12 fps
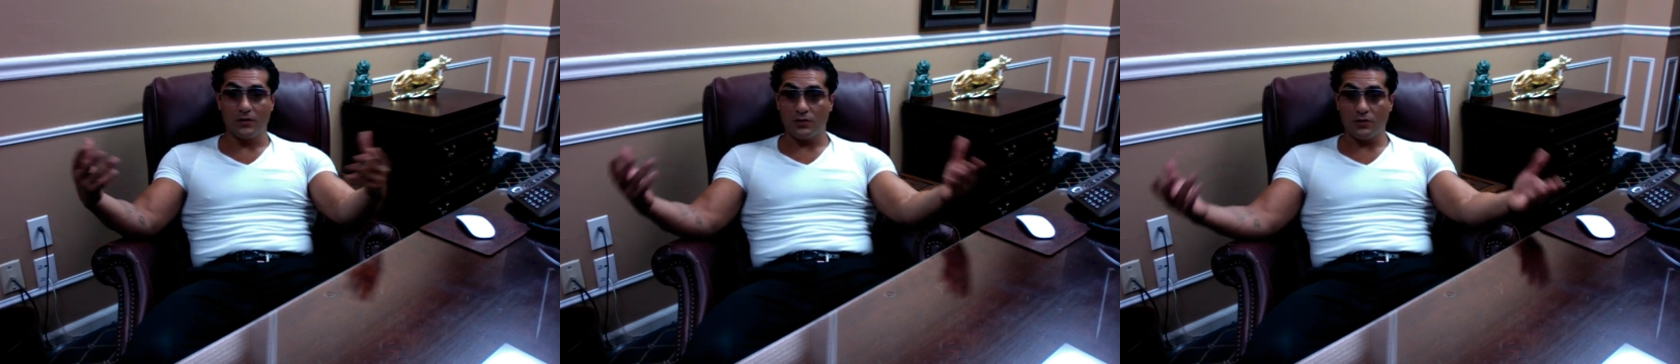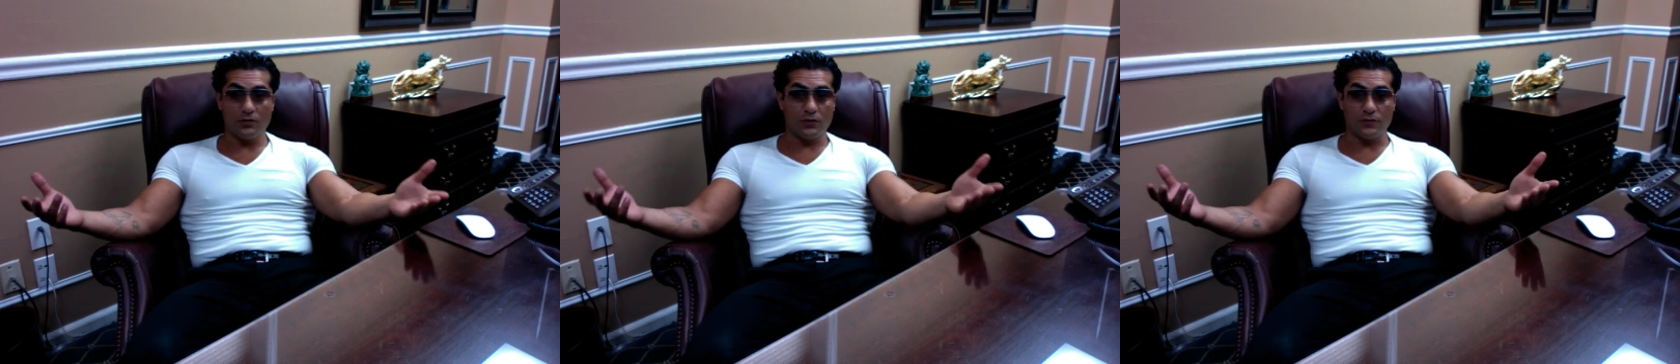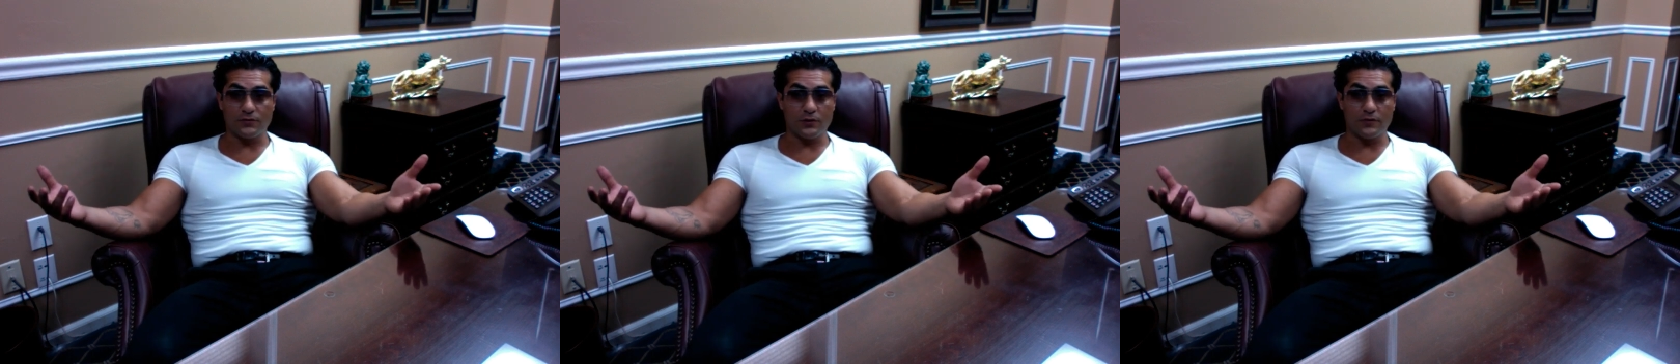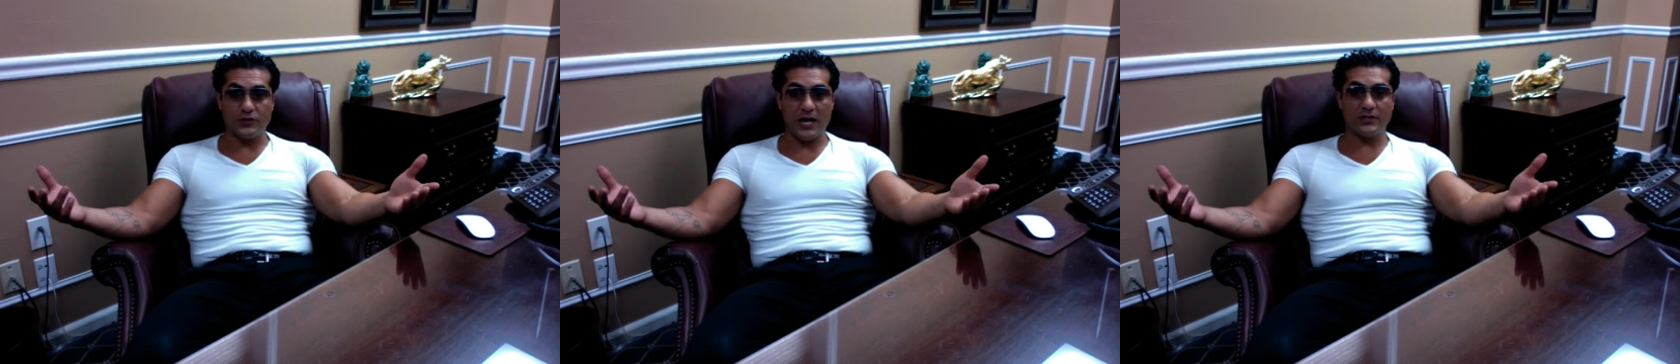you, you've,
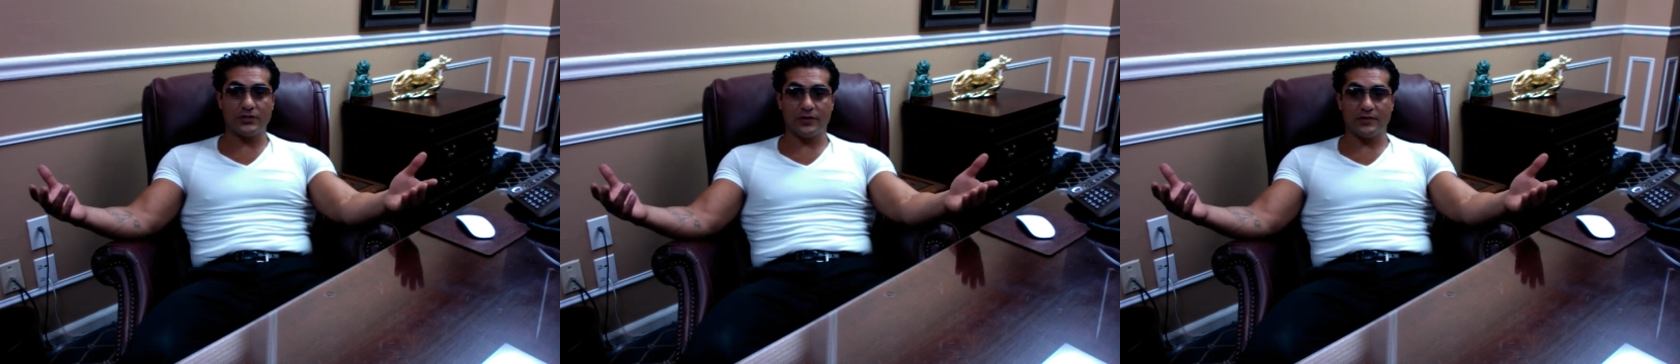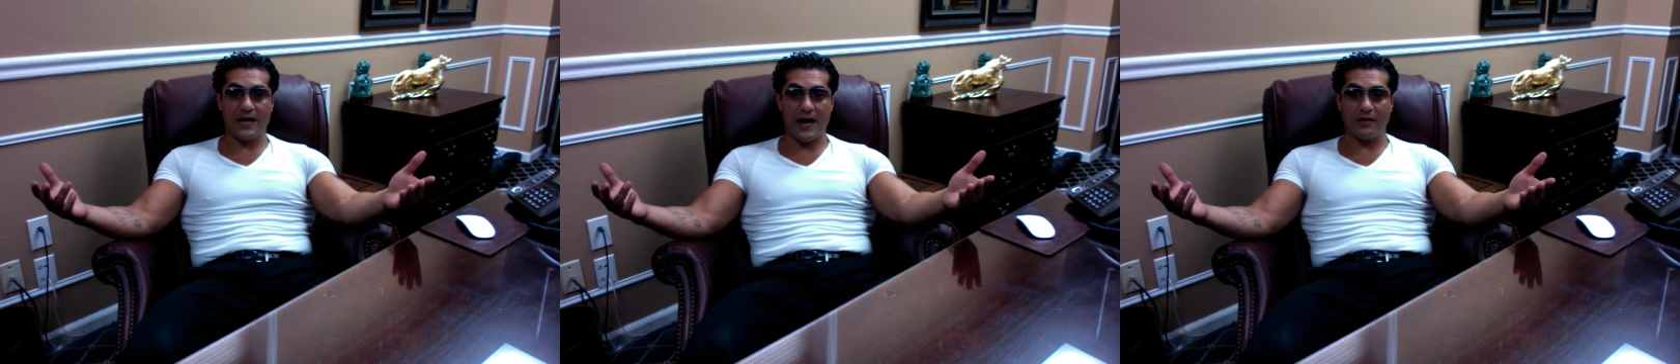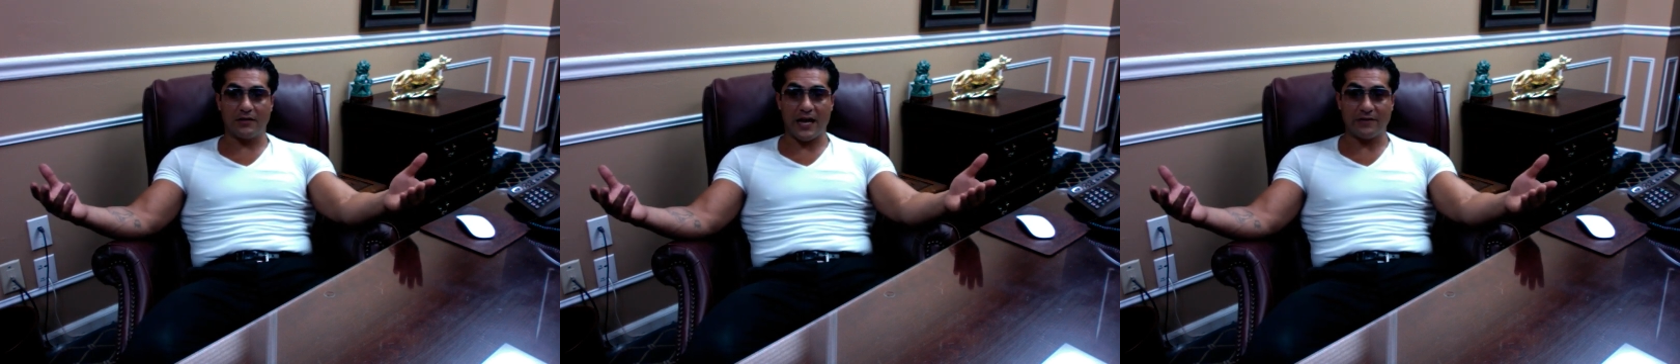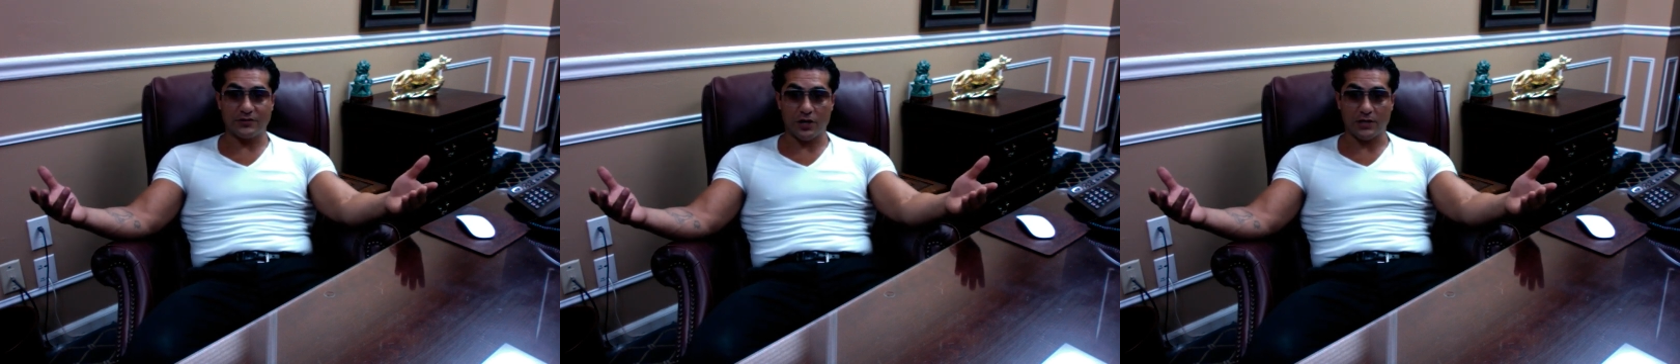you've changed your entire
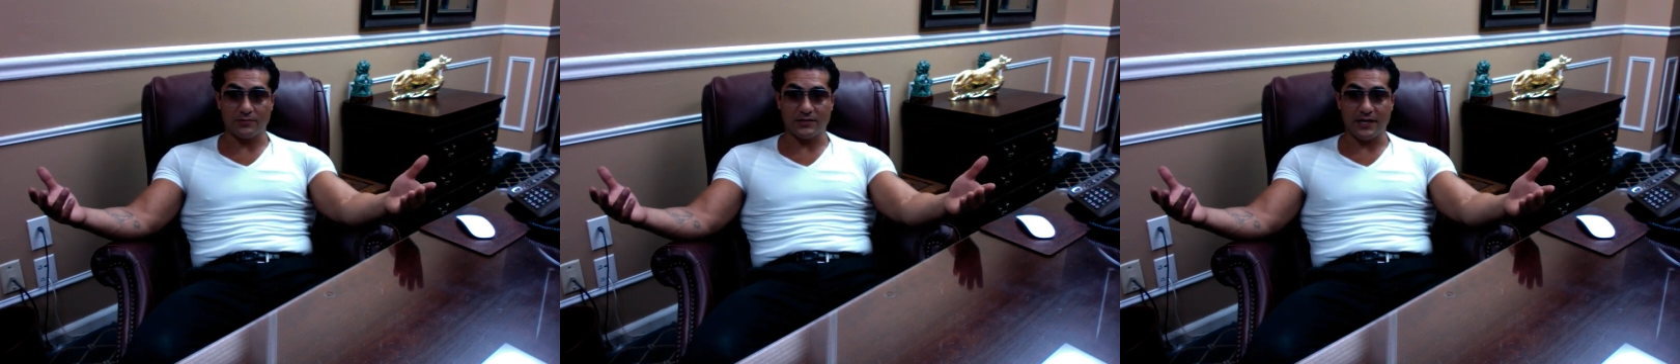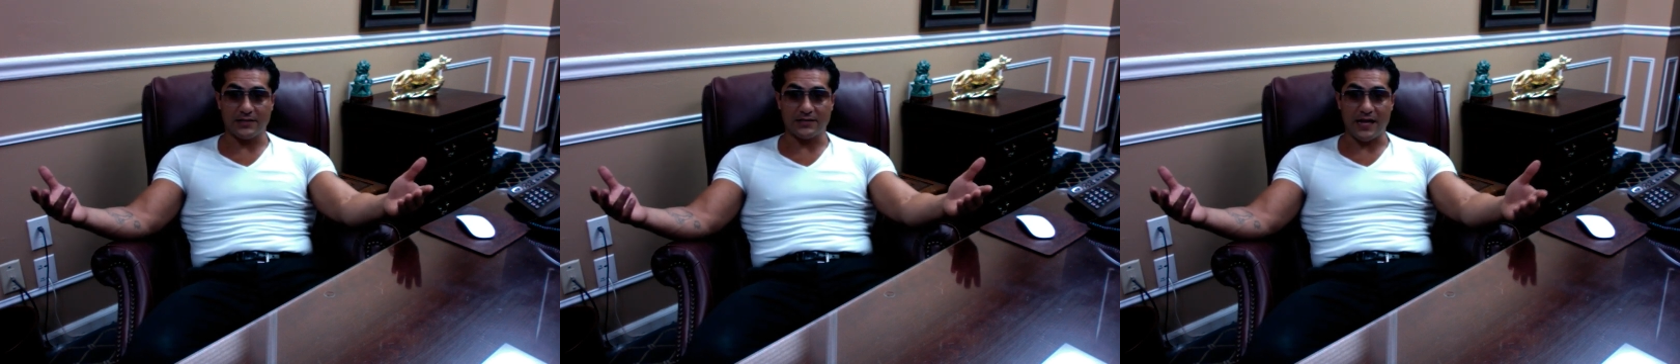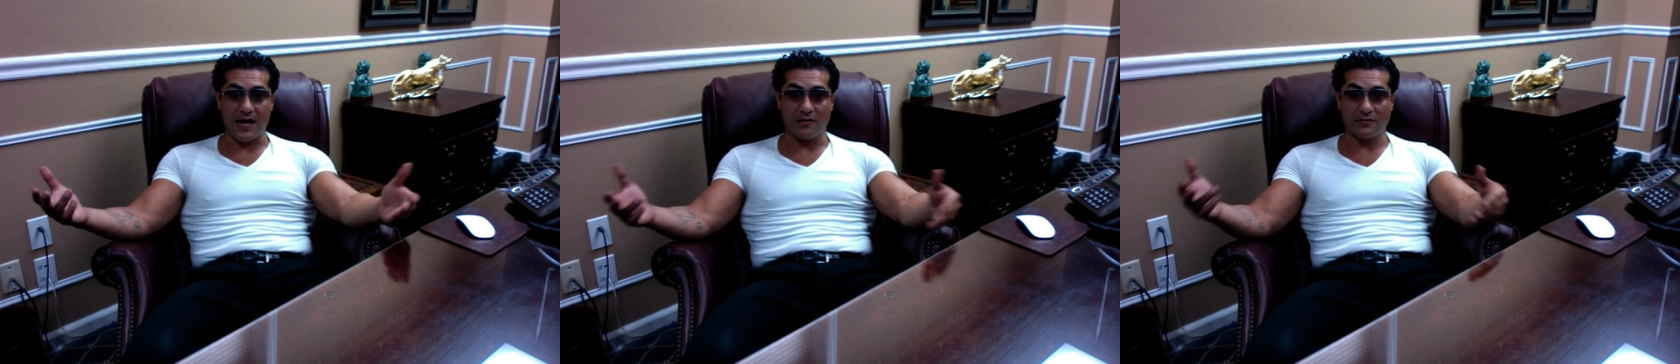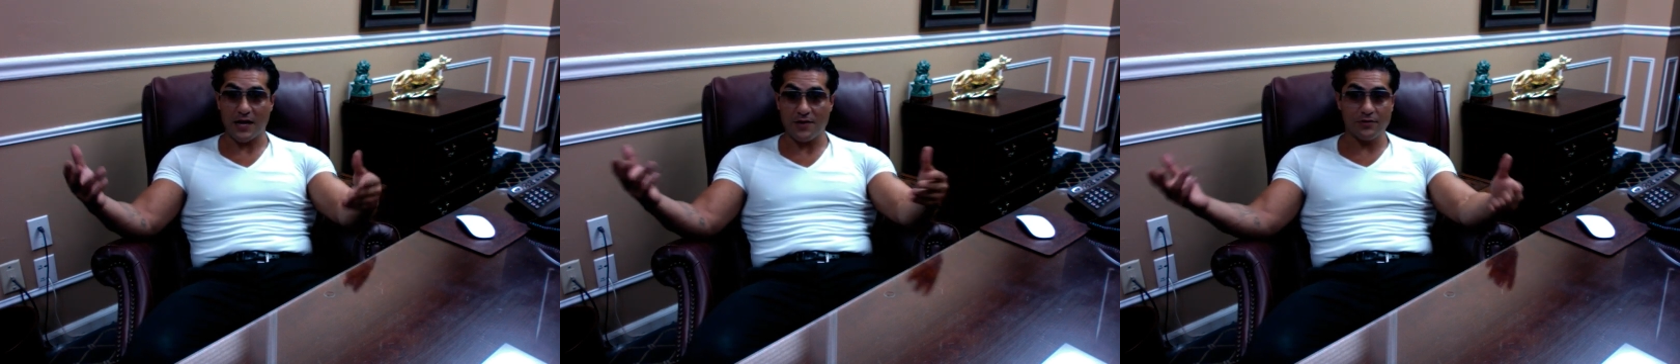life circumstance now.
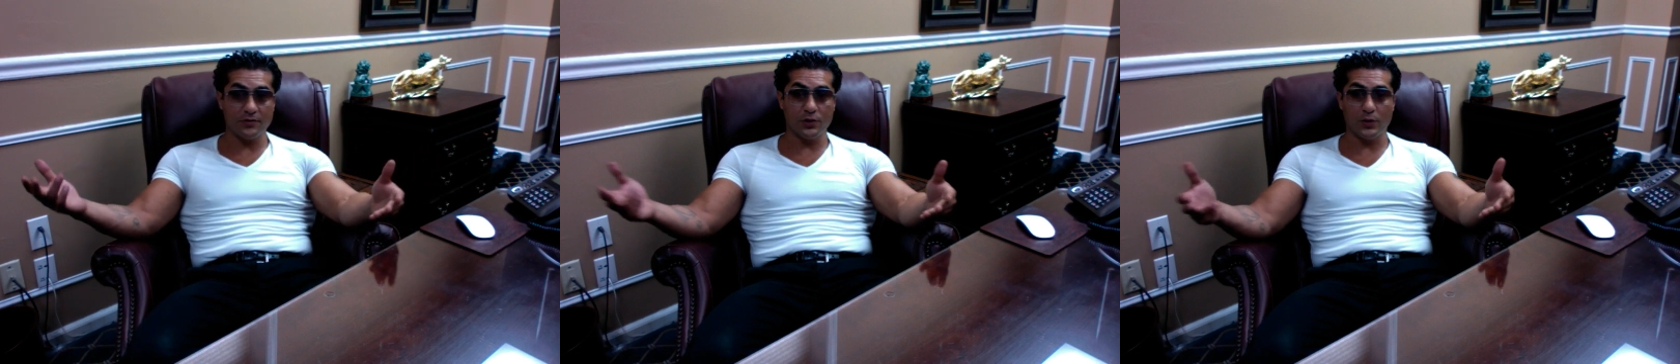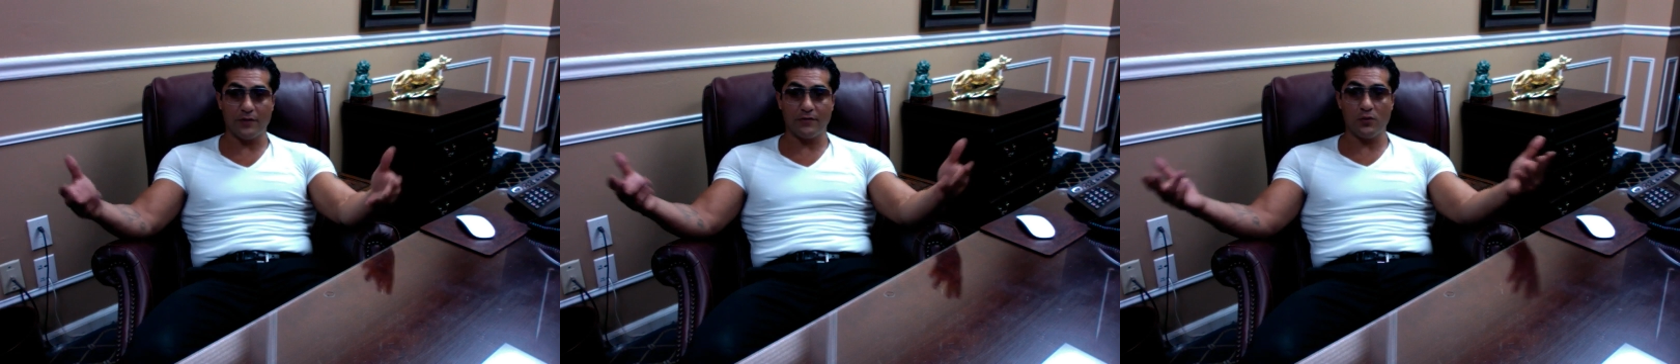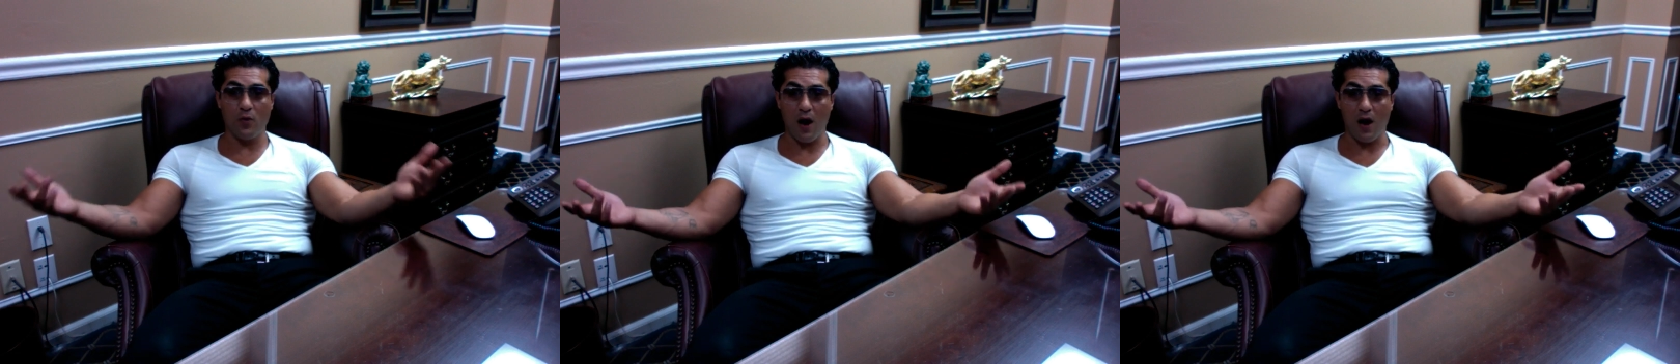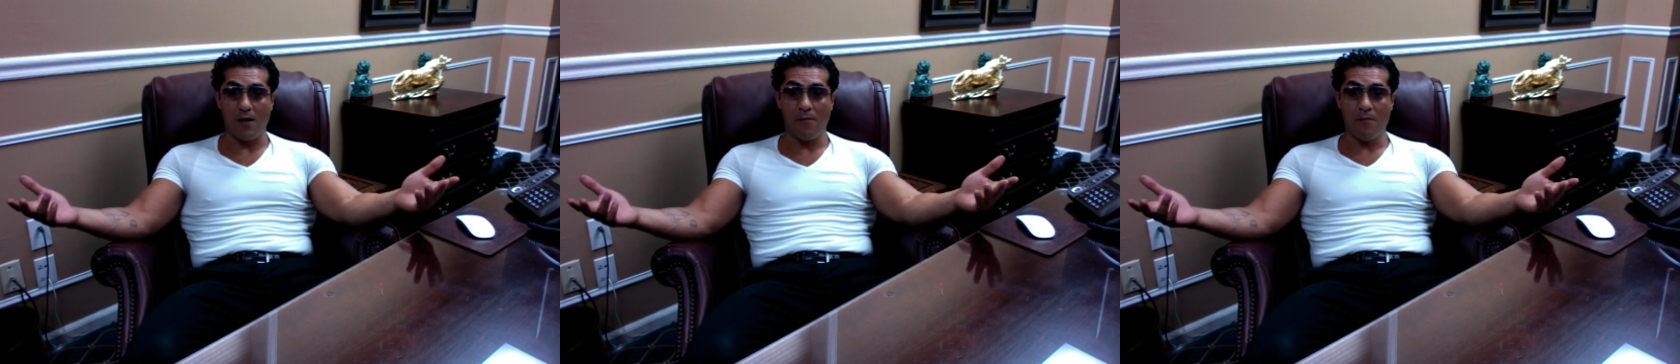Now you can do whatever you want.